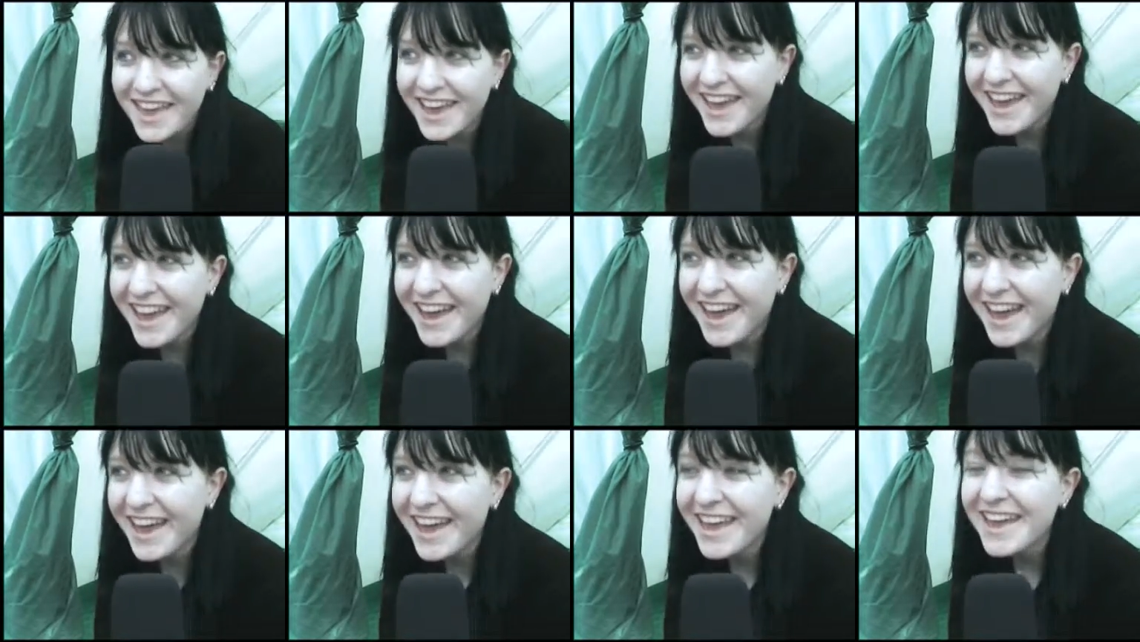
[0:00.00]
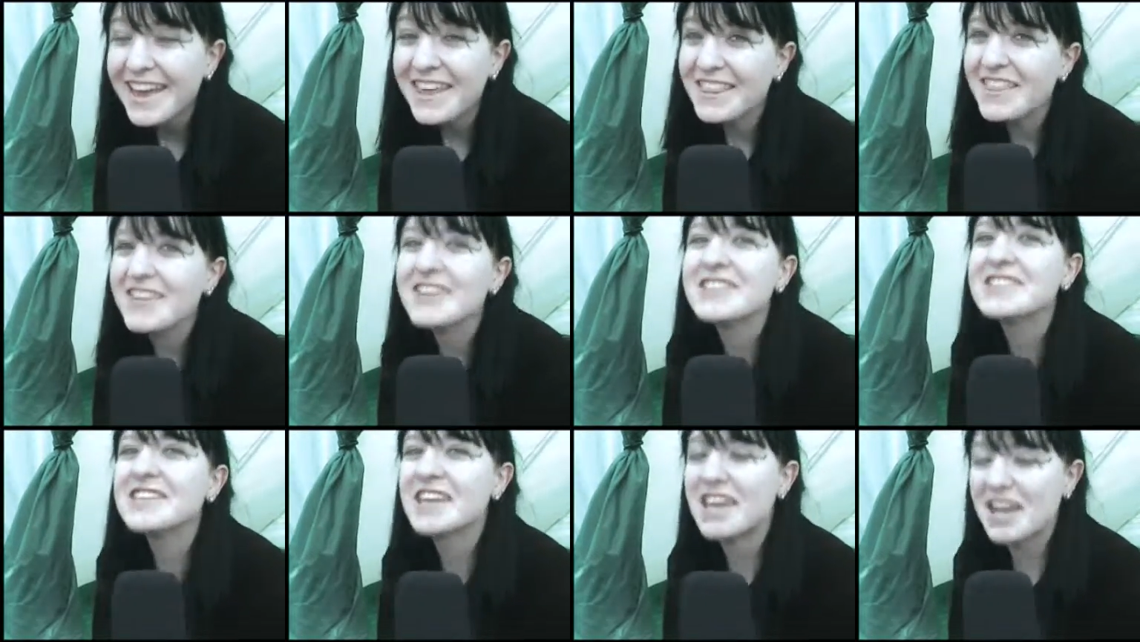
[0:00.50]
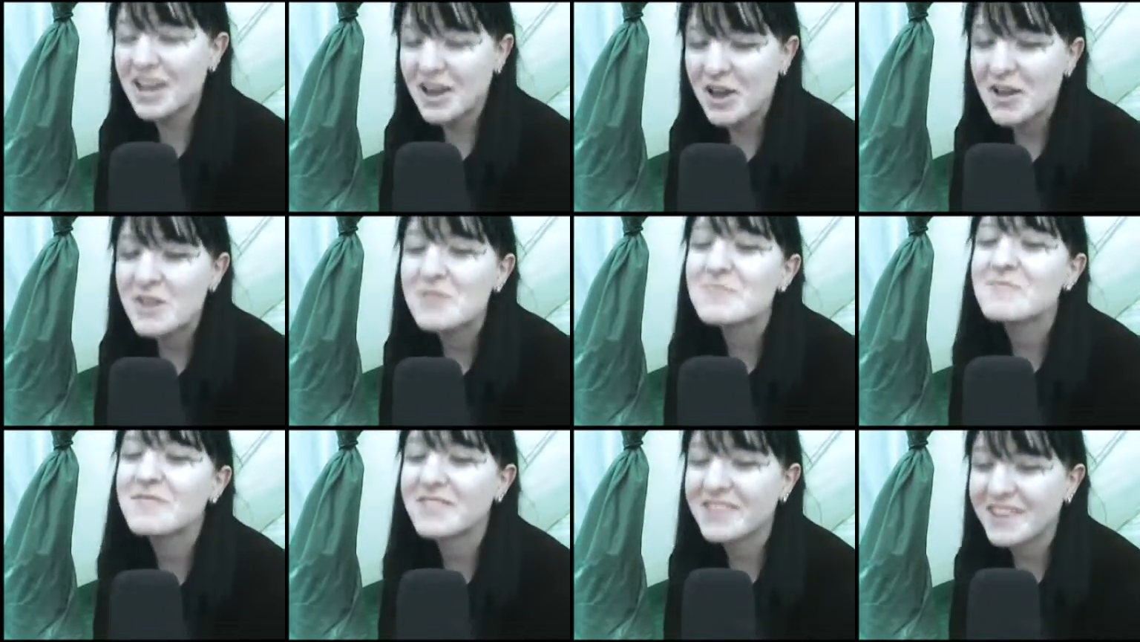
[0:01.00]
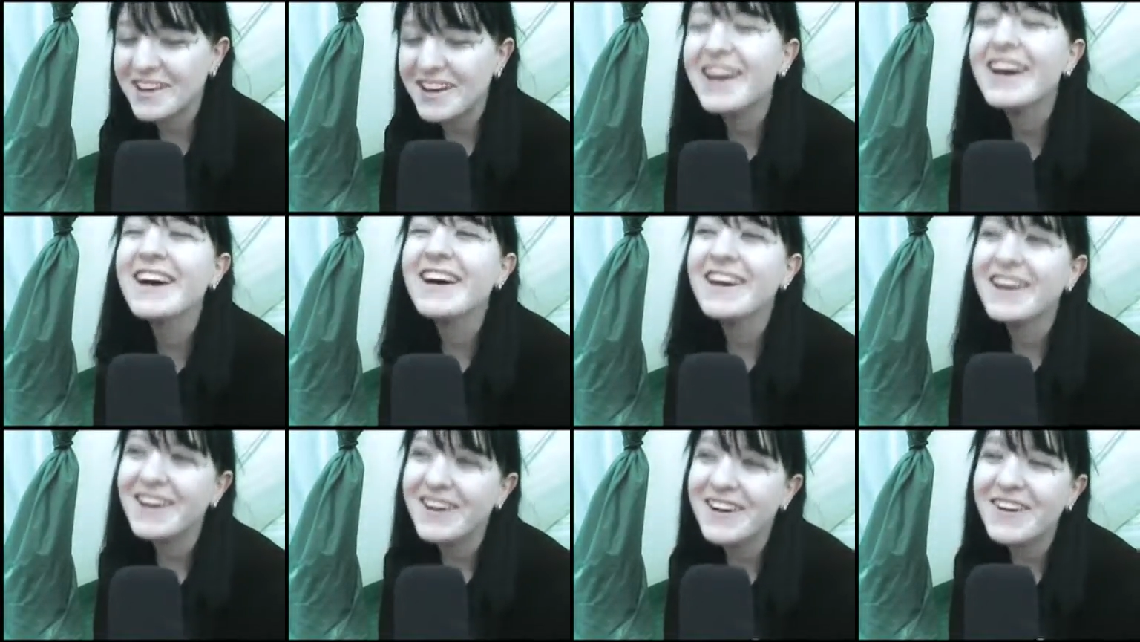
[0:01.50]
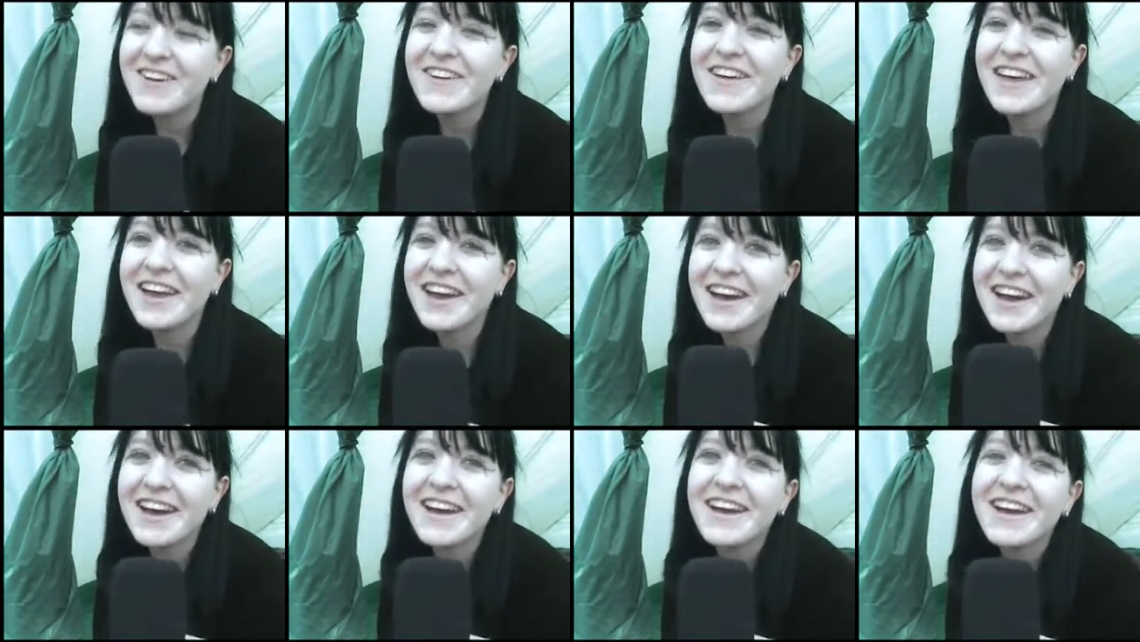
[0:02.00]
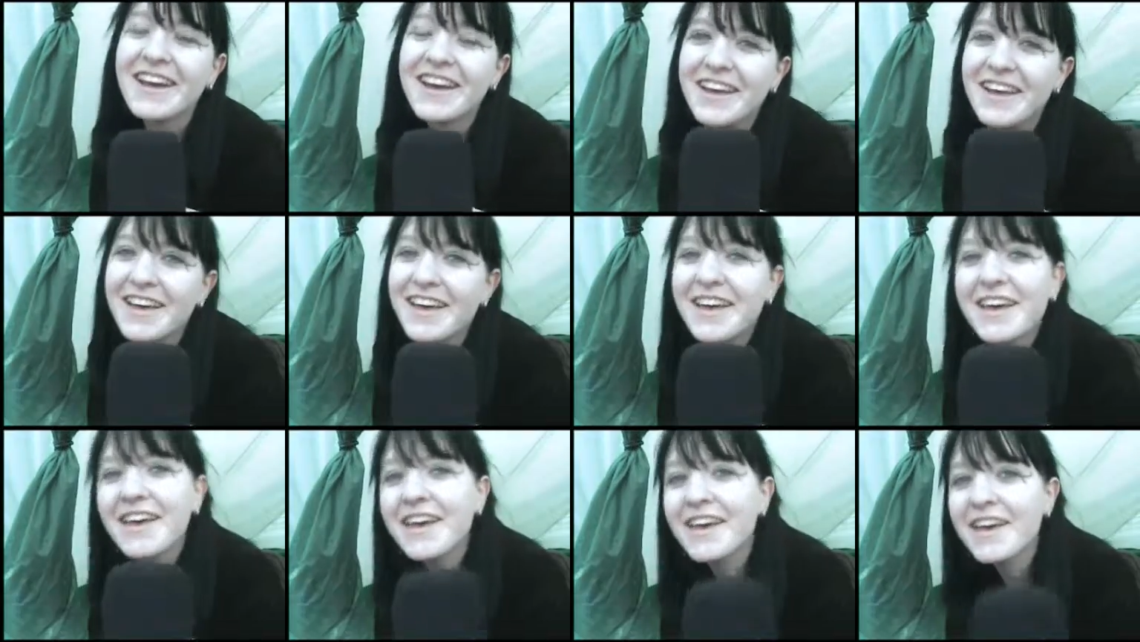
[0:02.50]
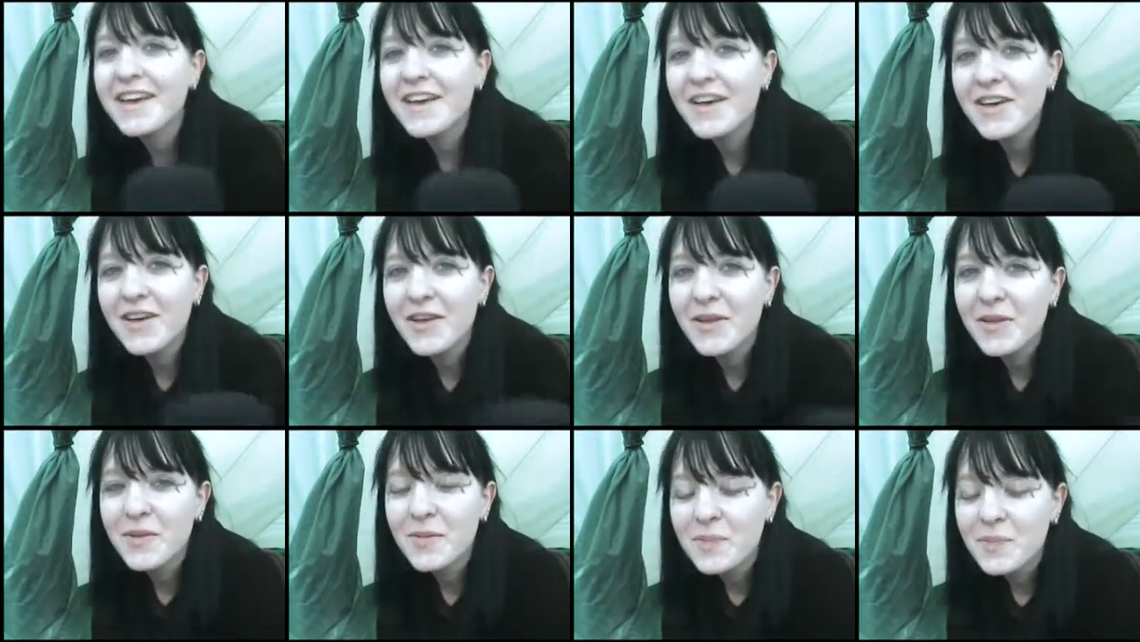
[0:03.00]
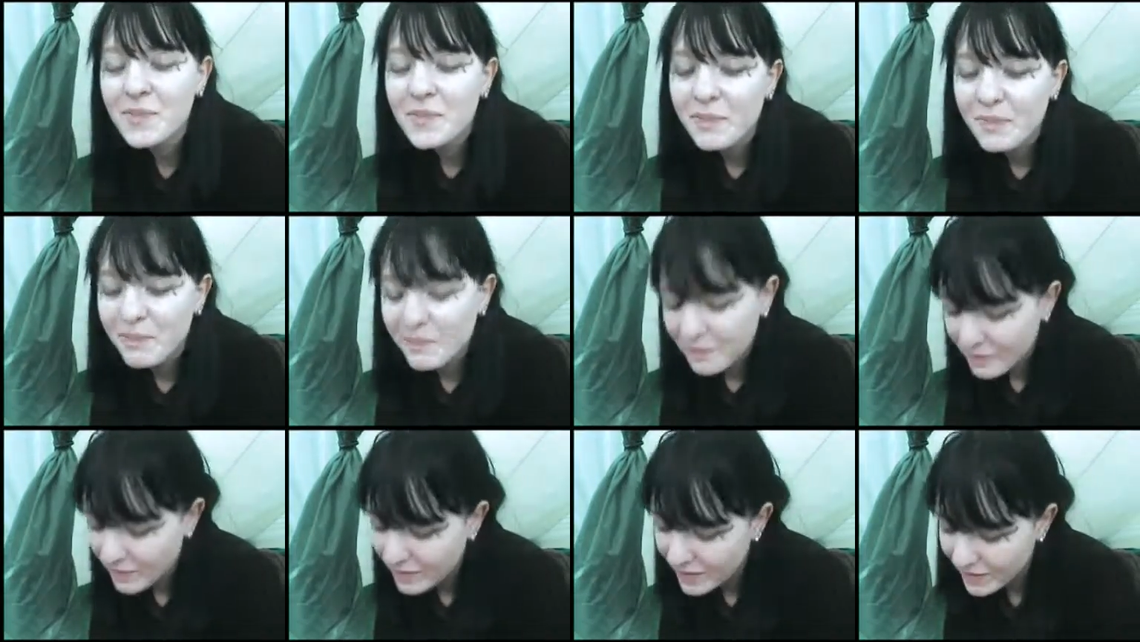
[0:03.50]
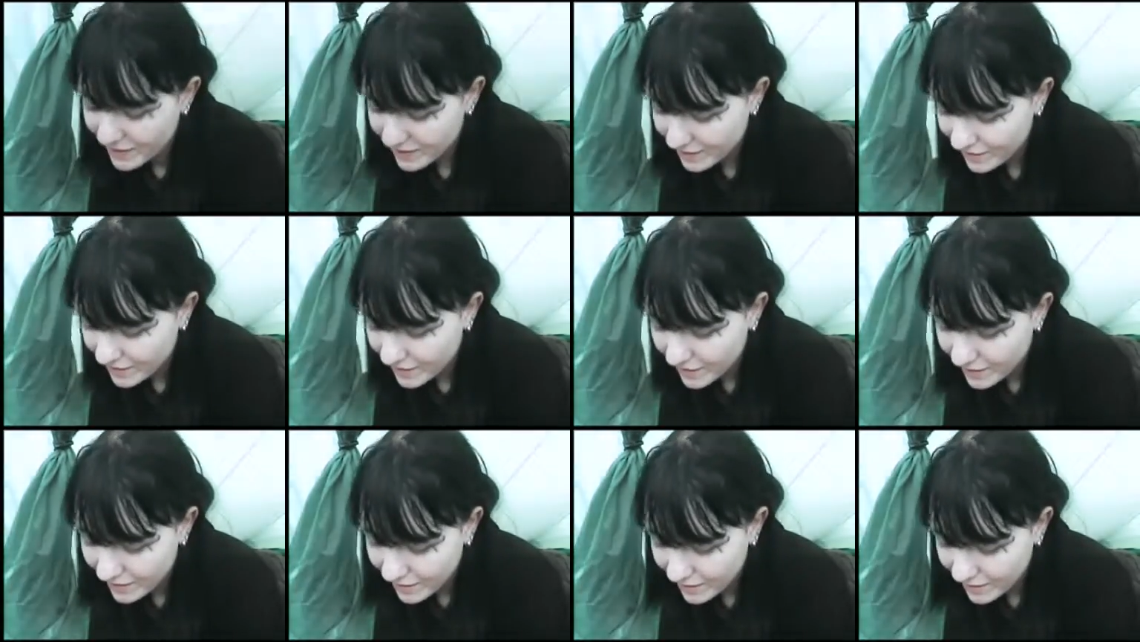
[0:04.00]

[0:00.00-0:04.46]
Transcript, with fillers: the tin opener. Oh, yeah. um, so, um,